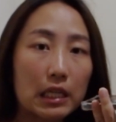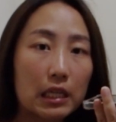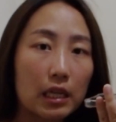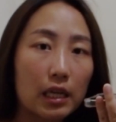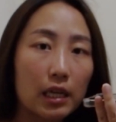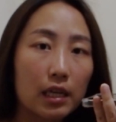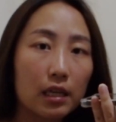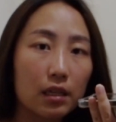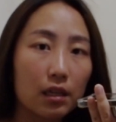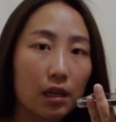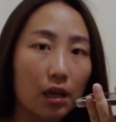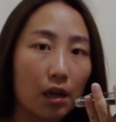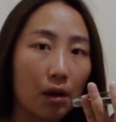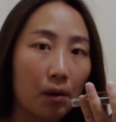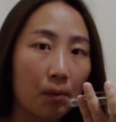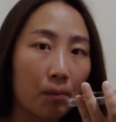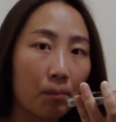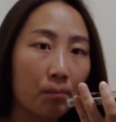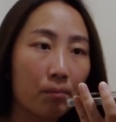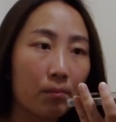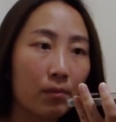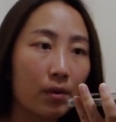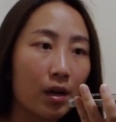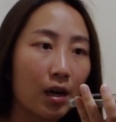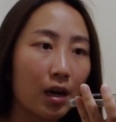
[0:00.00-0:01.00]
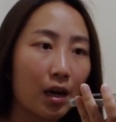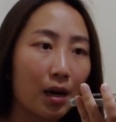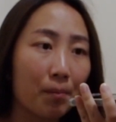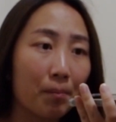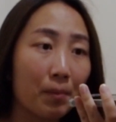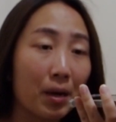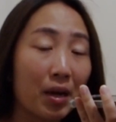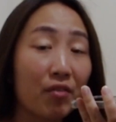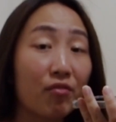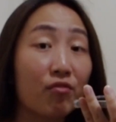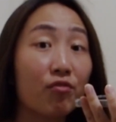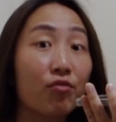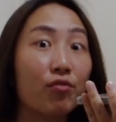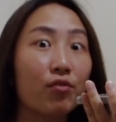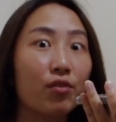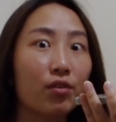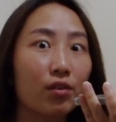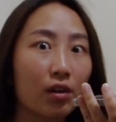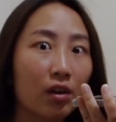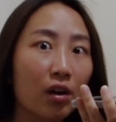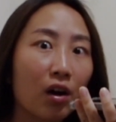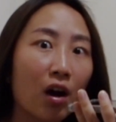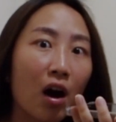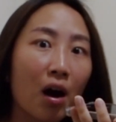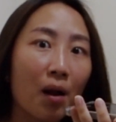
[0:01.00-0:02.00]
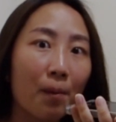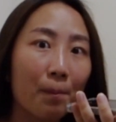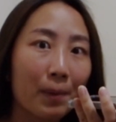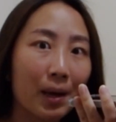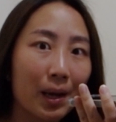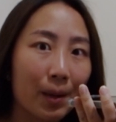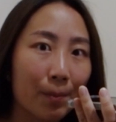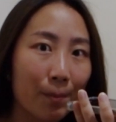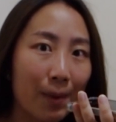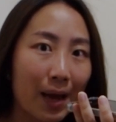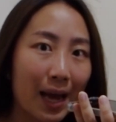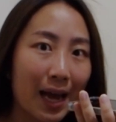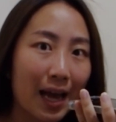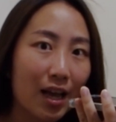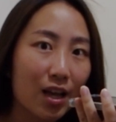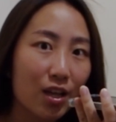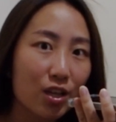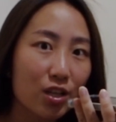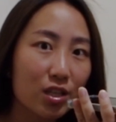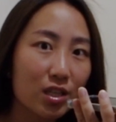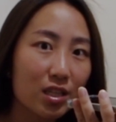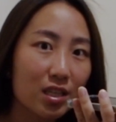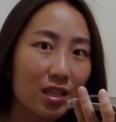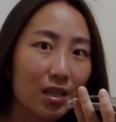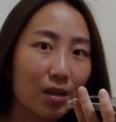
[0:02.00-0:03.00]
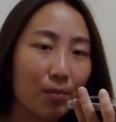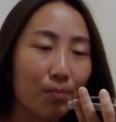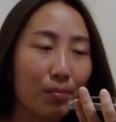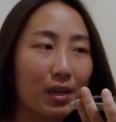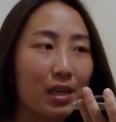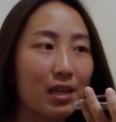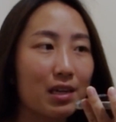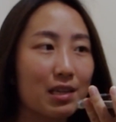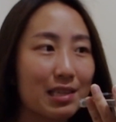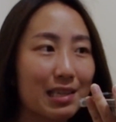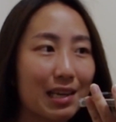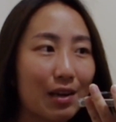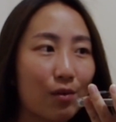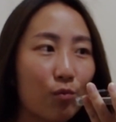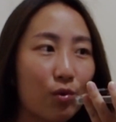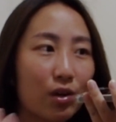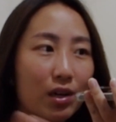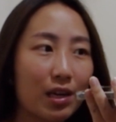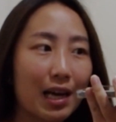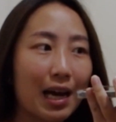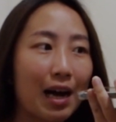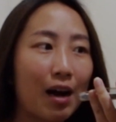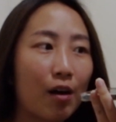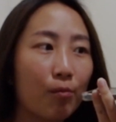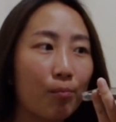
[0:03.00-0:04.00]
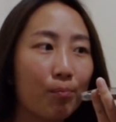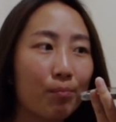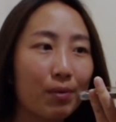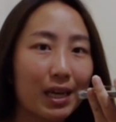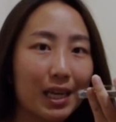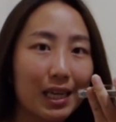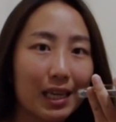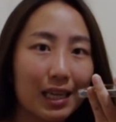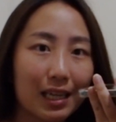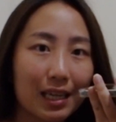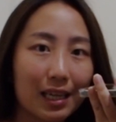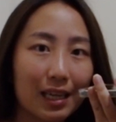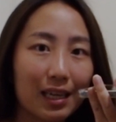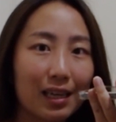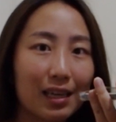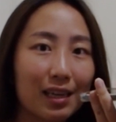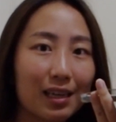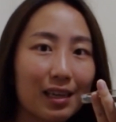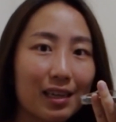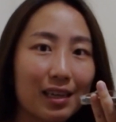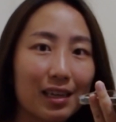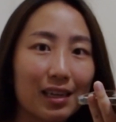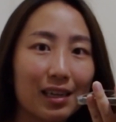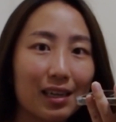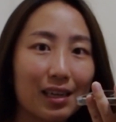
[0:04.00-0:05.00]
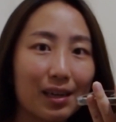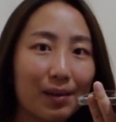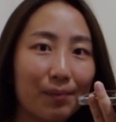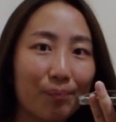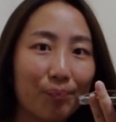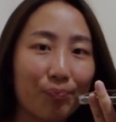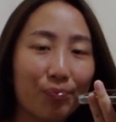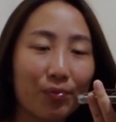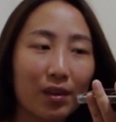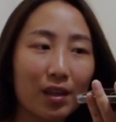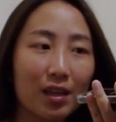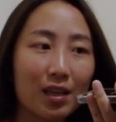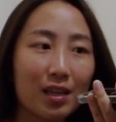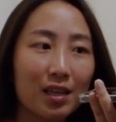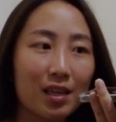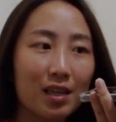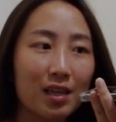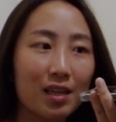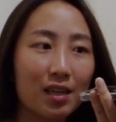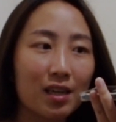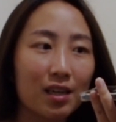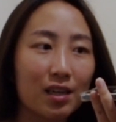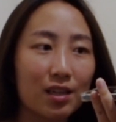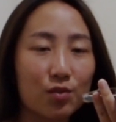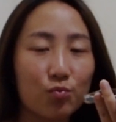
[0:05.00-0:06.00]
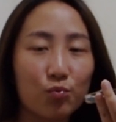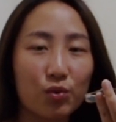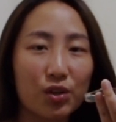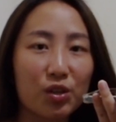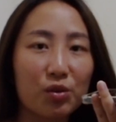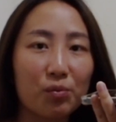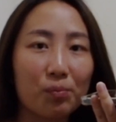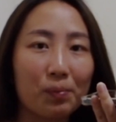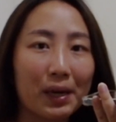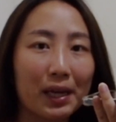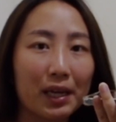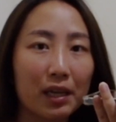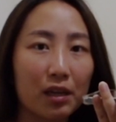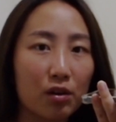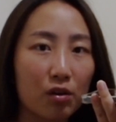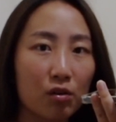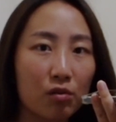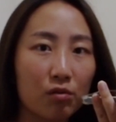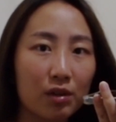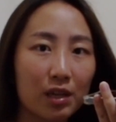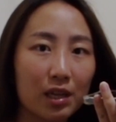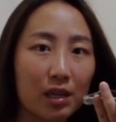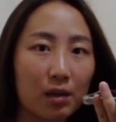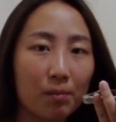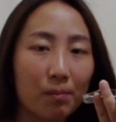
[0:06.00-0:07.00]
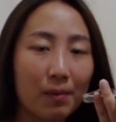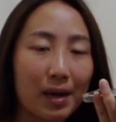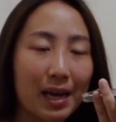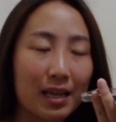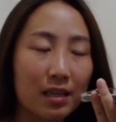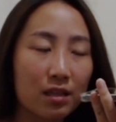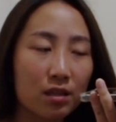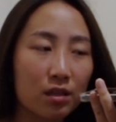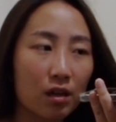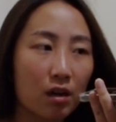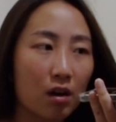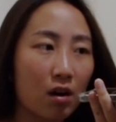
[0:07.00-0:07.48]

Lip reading: a.m. I forgot my mask because I went out biking, because when you bike you don't need a mask